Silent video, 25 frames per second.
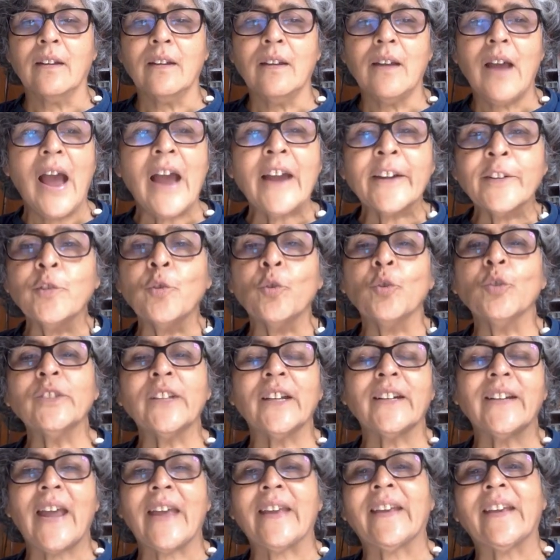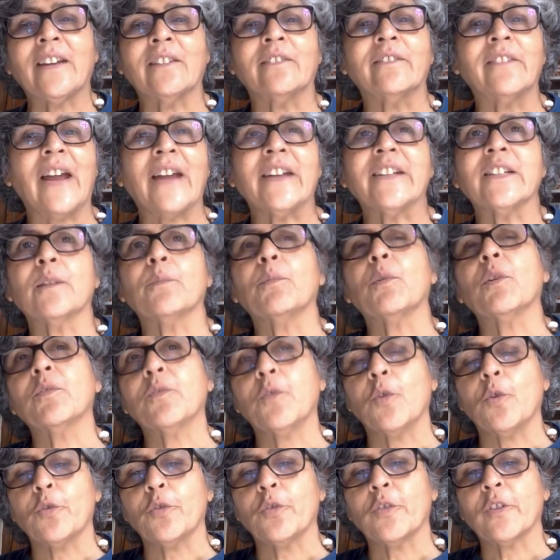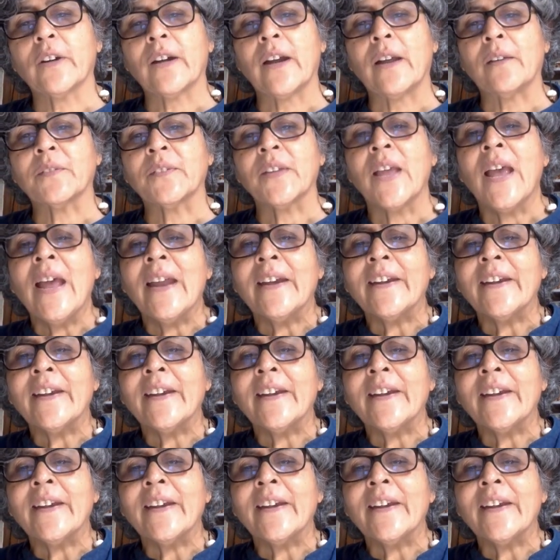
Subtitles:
I know that I can write about photographs.